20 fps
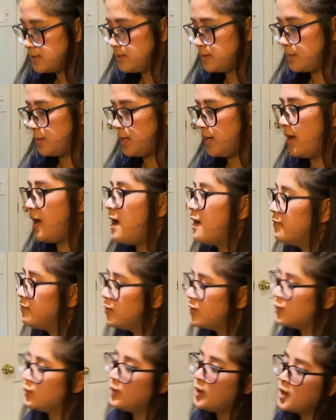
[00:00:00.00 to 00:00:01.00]
is I'm gonna have
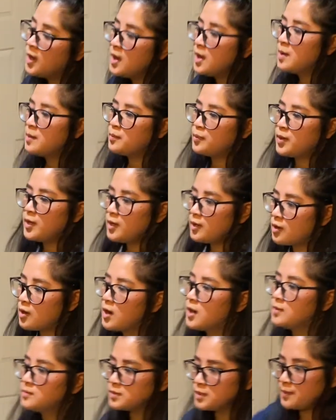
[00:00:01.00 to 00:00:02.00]
you bring your
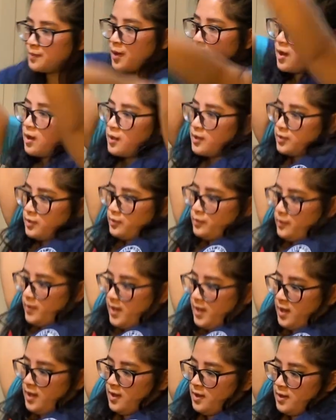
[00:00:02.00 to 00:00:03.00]
arms up all the
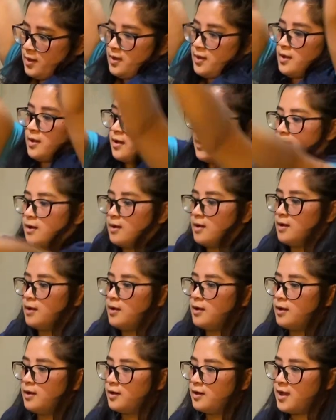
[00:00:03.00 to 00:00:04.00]
way.
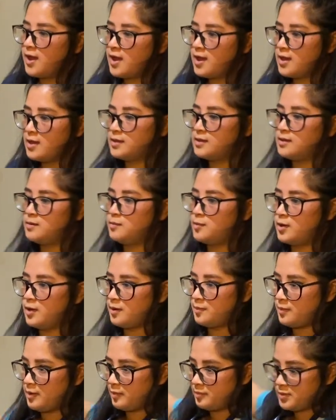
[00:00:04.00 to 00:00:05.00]
All right, and then bring
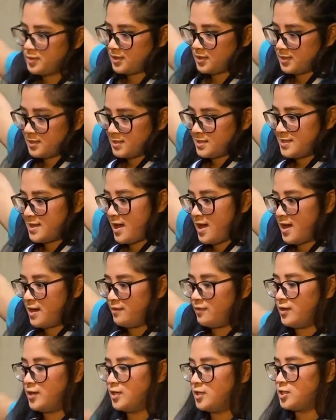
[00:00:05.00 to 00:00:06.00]
them up to the side.
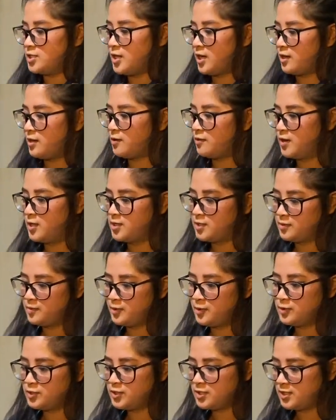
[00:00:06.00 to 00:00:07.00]
We're gonna check your range of
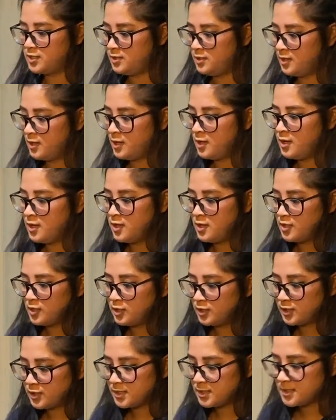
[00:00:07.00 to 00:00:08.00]
motion.
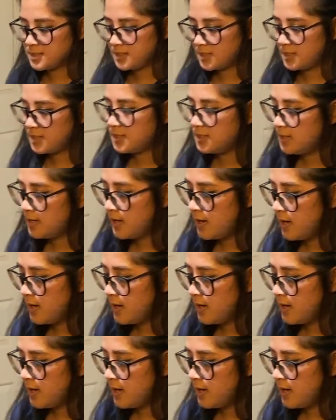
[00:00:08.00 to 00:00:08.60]
Looks good.